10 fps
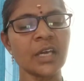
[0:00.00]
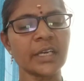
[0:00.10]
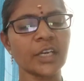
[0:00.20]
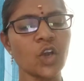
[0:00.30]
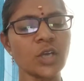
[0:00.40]

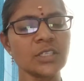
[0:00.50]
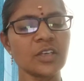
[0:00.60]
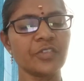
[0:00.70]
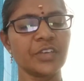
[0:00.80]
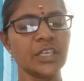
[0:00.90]
Records
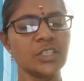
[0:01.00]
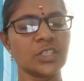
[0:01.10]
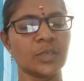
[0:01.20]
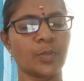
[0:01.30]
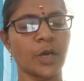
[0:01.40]
of each
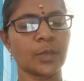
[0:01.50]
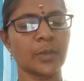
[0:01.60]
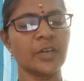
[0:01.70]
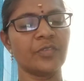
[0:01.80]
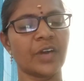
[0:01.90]

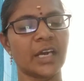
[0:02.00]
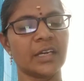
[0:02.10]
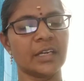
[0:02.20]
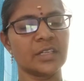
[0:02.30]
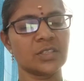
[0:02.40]
department
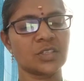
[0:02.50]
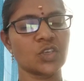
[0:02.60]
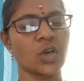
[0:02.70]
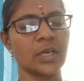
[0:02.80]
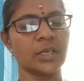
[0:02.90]
were
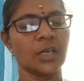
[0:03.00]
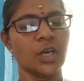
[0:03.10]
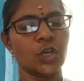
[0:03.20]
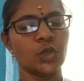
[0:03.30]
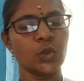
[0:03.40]
distorted
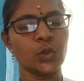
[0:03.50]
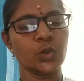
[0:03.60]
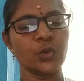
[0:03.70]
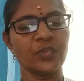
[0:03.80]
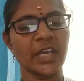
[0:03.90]
due
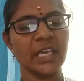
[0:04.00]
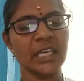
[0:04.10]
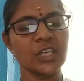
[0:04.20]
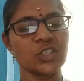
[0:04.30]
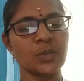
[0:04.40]
to
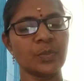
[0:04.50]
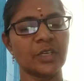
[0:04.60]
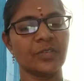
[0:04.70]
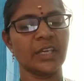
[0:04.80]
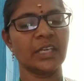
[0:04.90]
variation
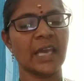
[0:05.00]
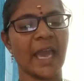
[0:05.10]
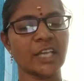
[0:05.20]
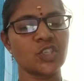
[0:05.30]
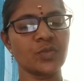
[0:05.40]
between
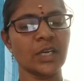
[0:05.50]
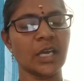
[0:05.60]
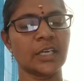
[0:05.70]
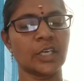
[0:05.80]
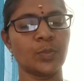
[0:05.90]
actual
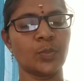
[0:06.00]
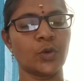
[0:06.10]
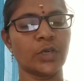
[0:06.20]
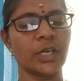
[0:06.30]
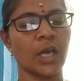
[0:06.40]
and
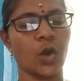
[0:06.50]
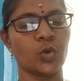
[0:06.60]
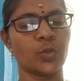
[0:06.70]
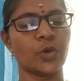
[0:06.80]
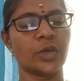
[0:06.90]
reported
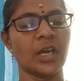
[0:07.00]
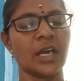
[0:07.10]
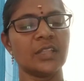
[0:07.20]
output.